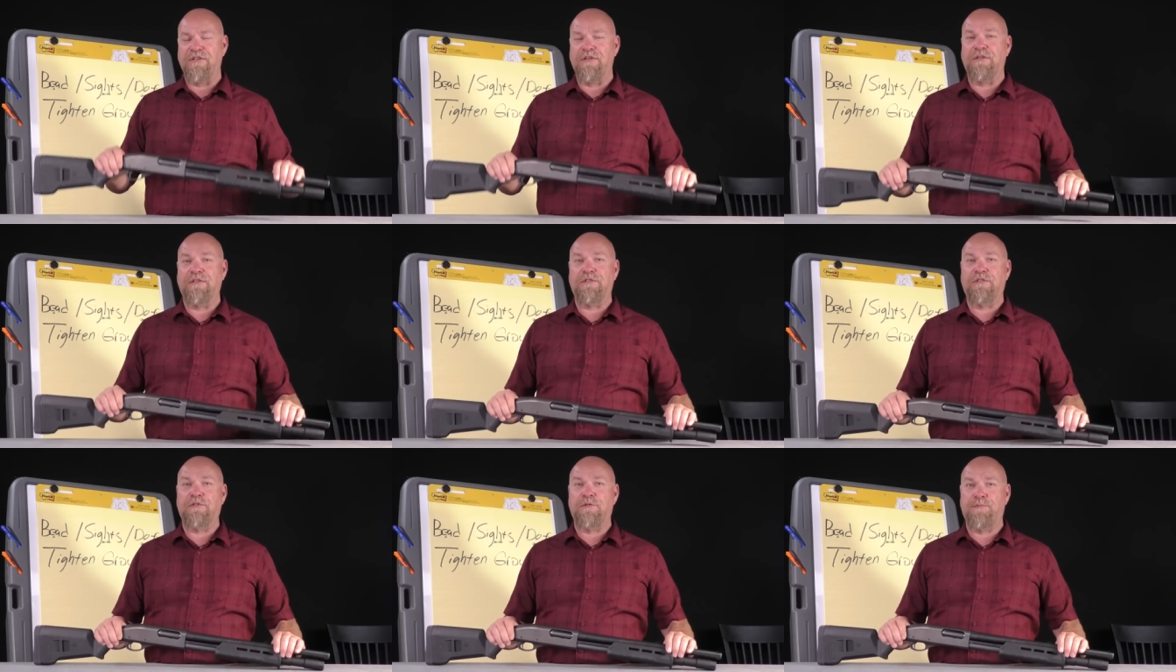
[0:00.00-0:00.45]

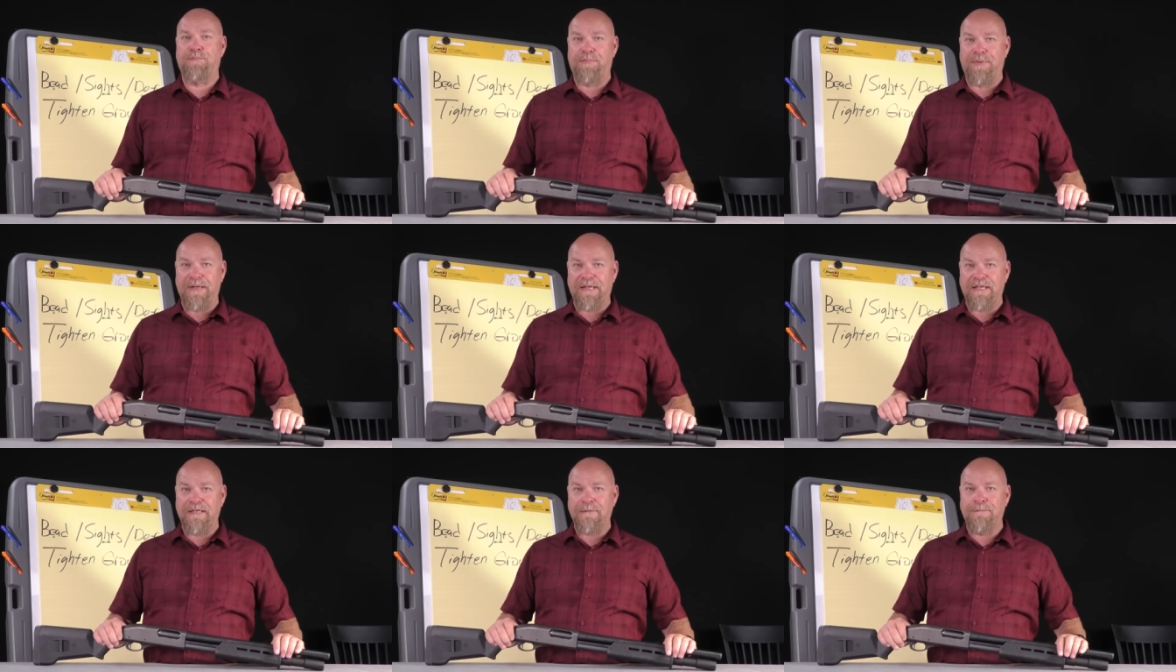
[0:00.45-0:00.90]
You need
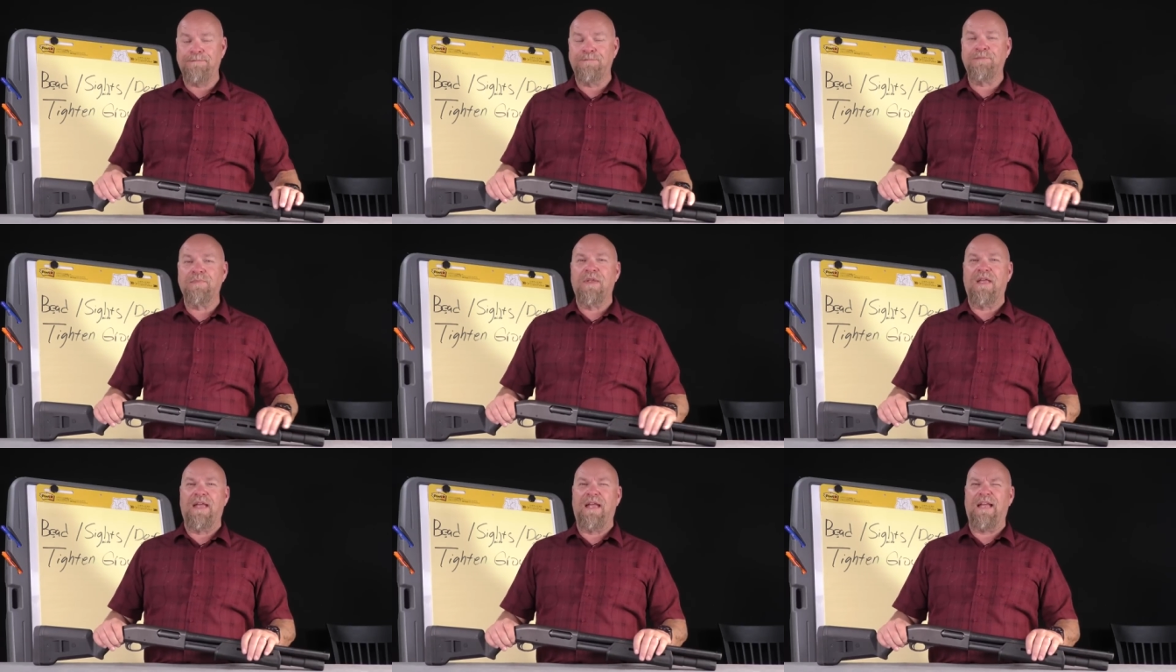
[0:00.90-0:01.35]
speed,
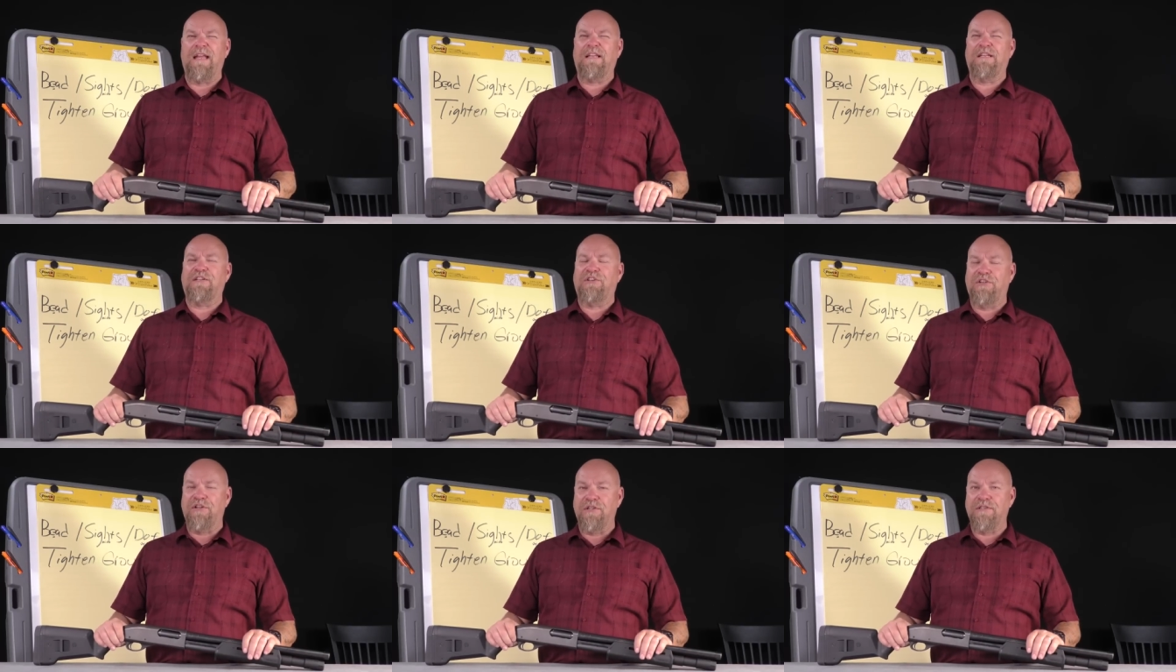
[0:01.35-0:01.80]

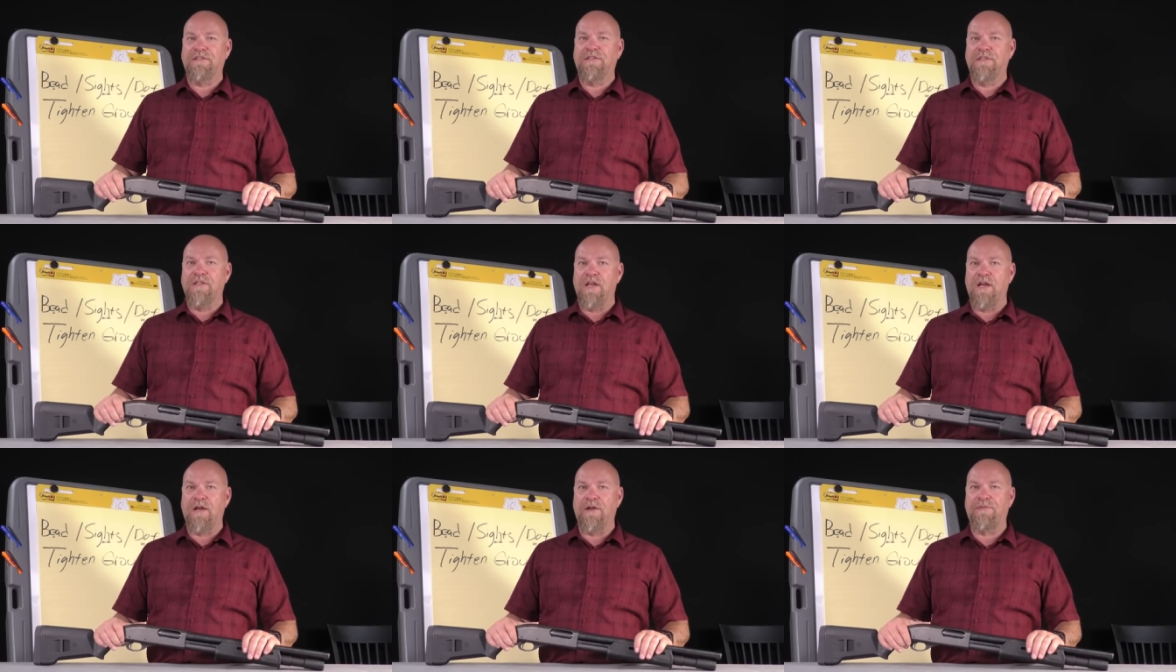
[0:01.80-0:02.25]
and good
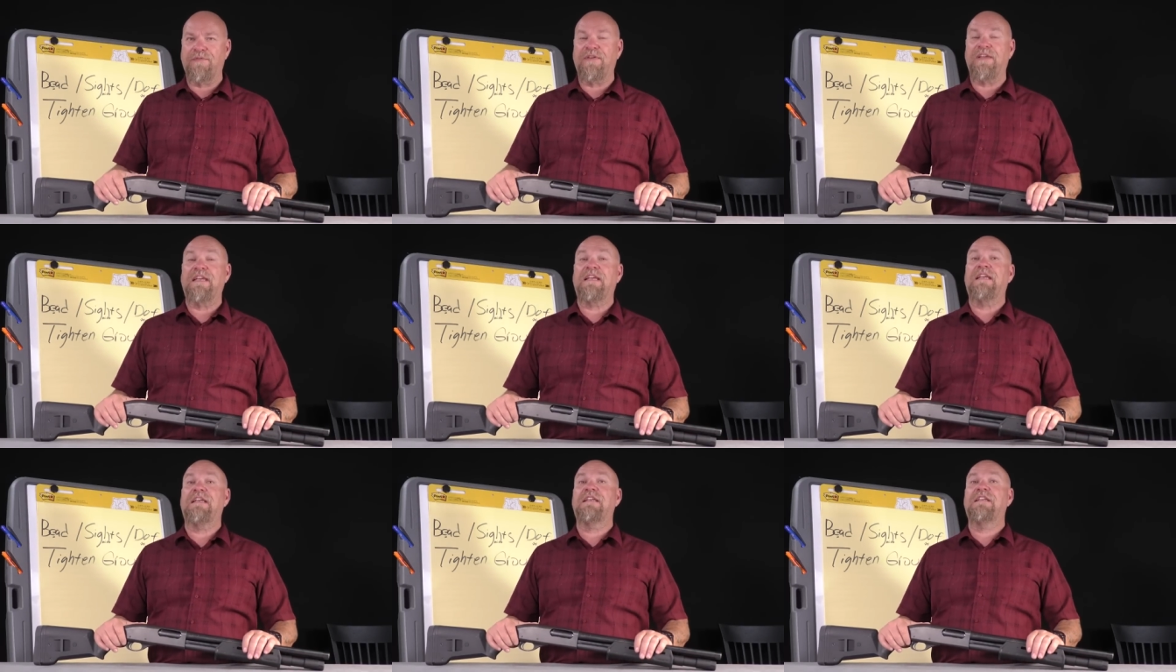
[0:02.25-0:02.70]
enough
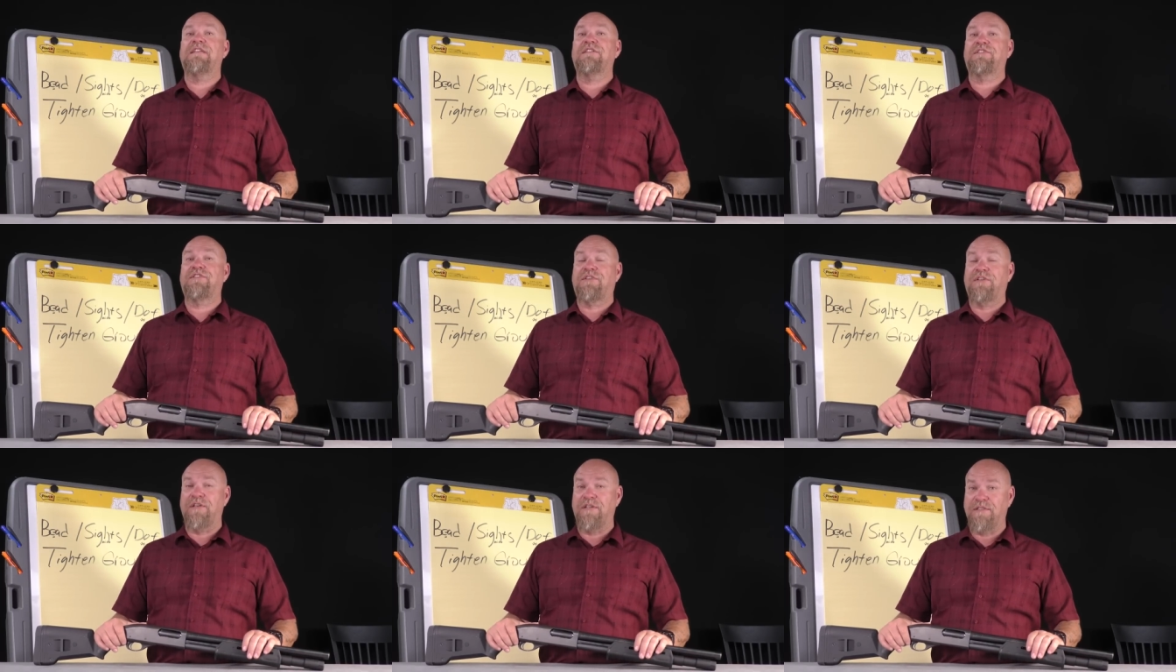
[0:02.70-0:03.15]

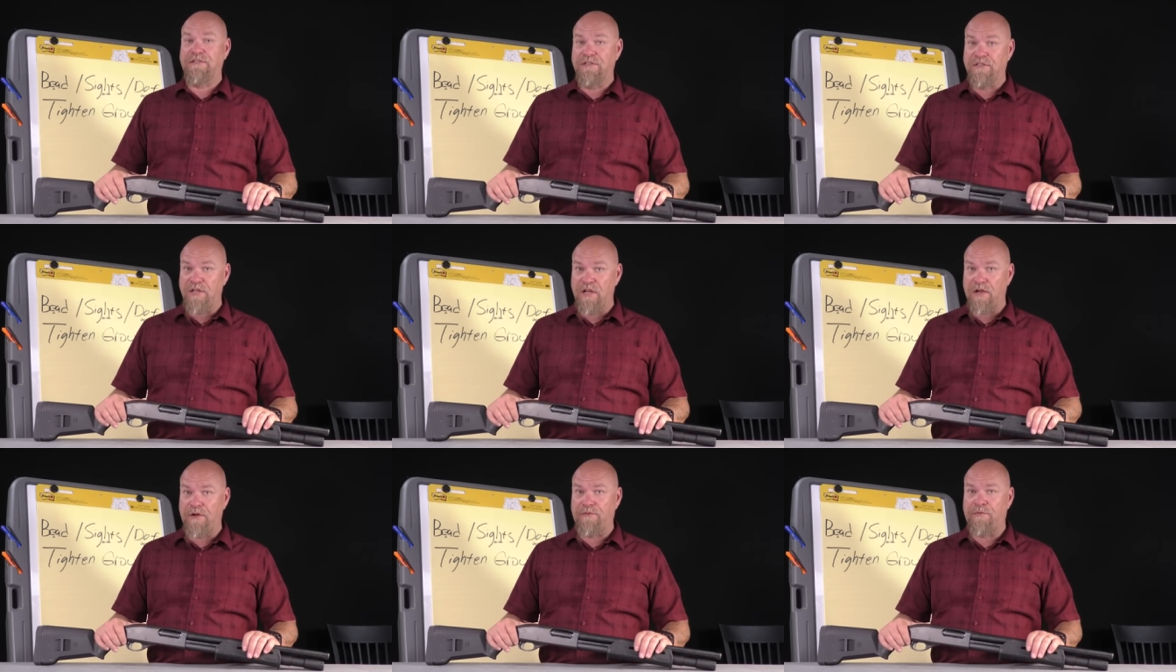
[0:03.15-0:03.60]
is good
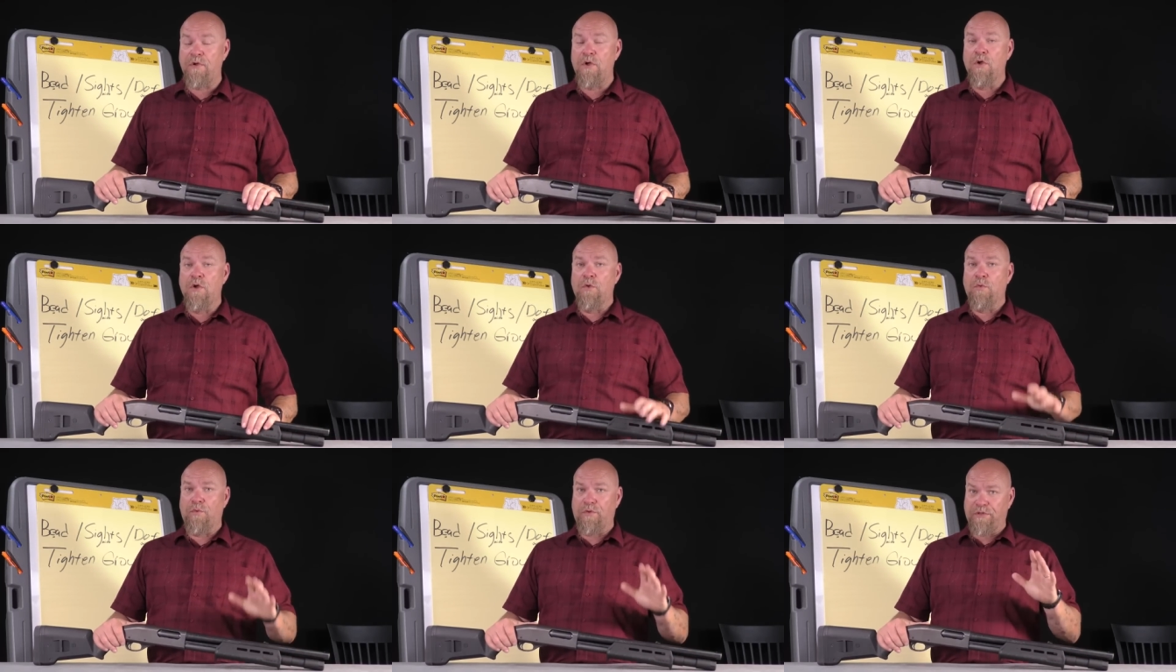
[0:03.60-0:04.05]
enough
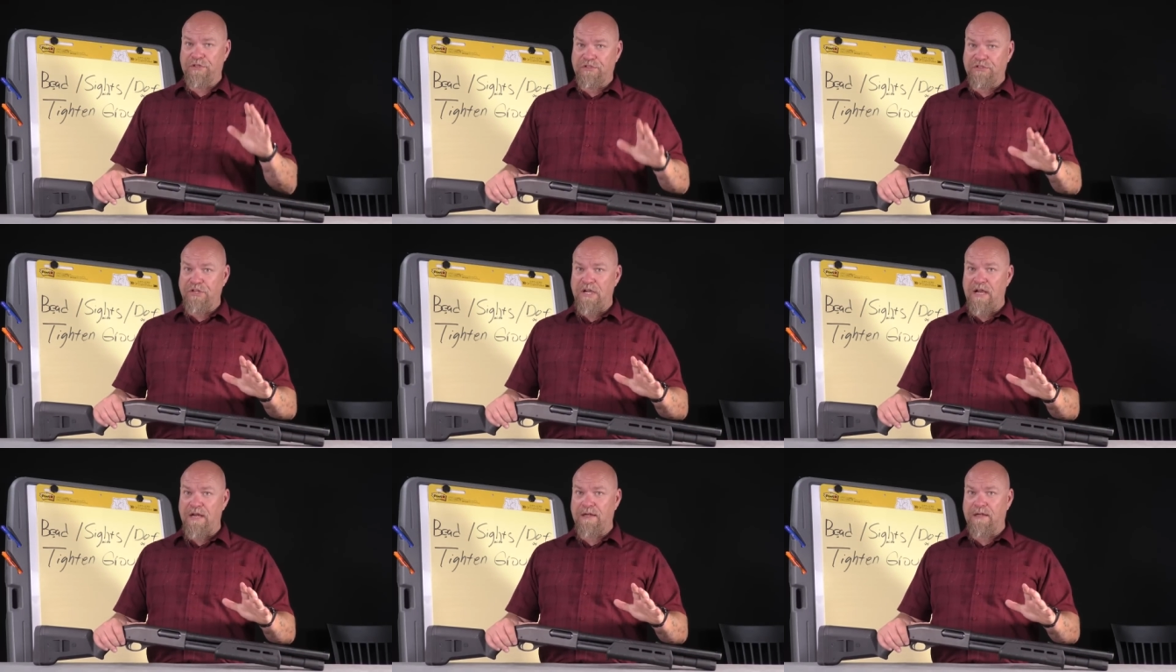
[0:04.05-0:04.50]
with a
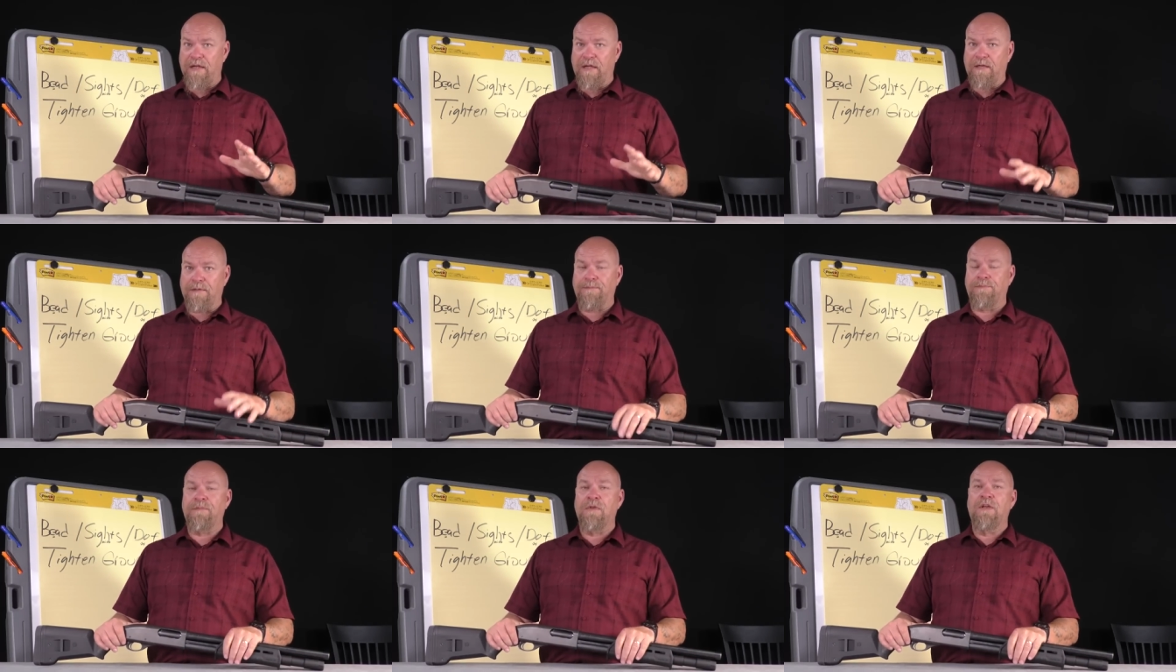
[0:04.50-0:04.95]
shotgun.